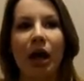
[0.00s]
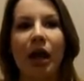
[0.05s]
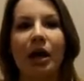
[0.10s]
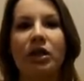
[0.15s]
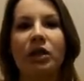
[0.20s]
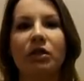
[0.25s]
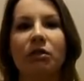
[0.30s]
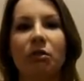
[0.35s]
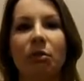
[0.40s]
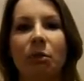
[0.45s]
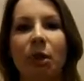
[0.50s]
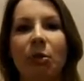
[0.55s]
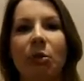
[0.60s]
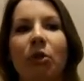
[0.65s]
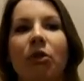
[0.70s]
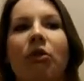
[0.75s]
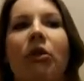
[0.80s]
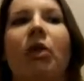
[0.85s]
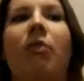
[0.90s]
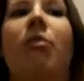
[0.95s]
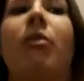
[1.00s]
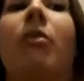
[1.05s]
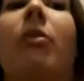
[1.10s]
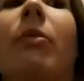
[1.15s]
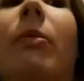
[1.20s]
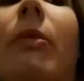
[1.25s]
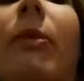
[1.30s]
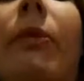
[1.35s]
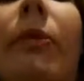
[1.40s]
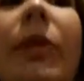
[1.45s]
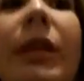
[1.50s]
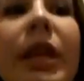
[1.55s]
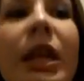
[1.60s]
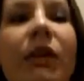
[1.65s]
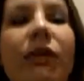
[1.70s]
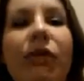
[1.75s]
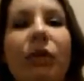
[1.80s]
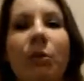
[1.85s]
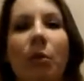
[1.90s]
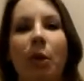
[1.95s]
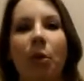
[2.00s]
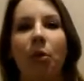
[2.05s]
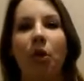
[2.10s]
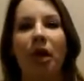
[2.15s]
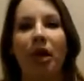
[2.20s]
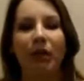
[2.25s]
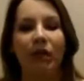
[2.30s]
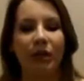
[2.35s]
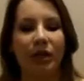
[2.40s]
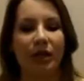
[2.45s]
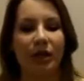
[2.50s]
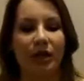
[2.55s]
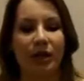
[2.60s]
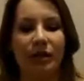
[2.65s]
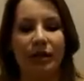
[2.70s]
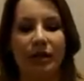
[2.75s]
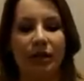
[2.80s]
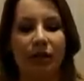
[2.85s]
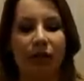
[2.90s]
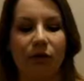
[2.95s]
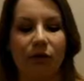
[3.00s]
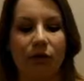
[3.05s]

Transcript: As you remember seeing from my previous